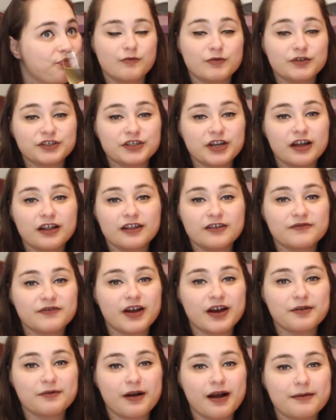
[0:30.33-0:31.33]
Michelle
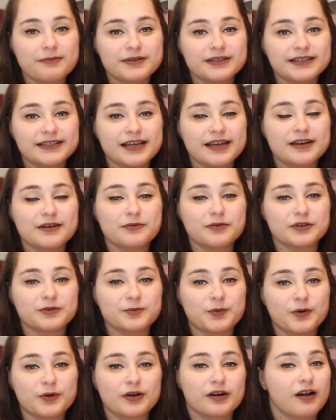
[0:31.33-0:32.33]
LaVaughn Robinson was
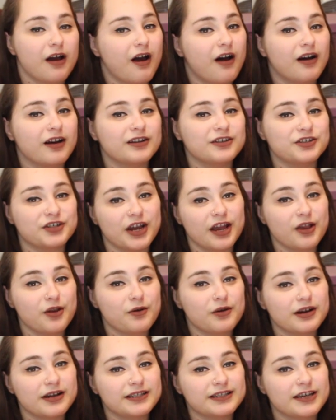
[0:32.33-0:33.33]
born on
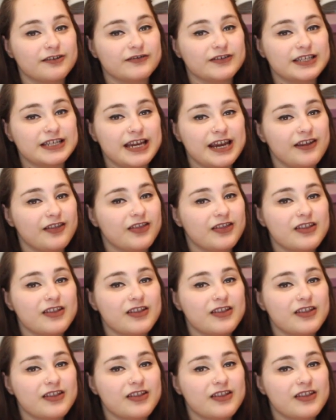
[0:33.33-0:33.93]
January 17,